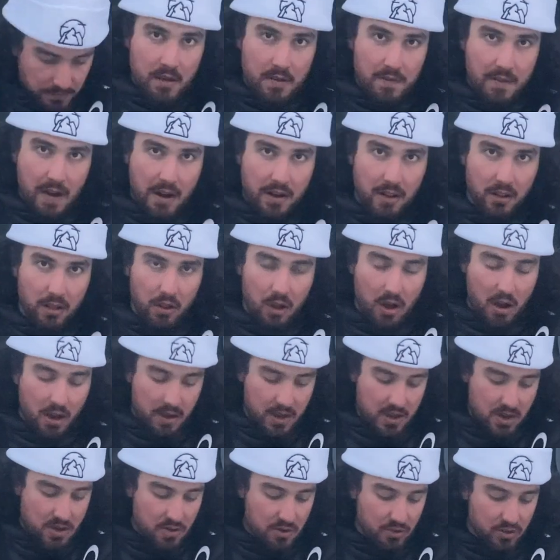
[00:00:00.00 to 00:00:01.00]
Got a long,
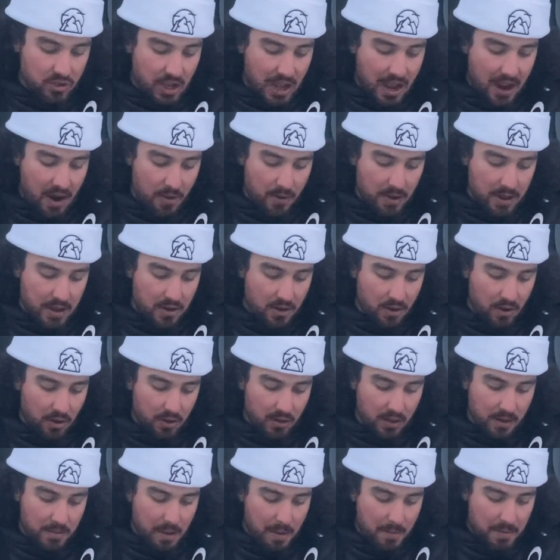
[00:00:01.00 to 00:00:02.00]
huge, hairy curl
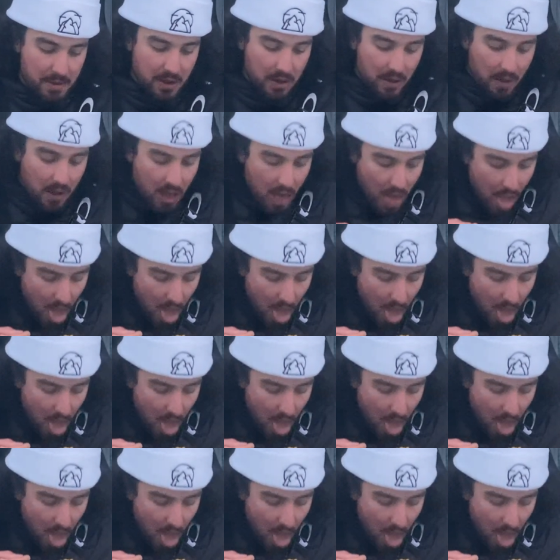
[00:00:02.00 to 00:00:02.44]
in my meal.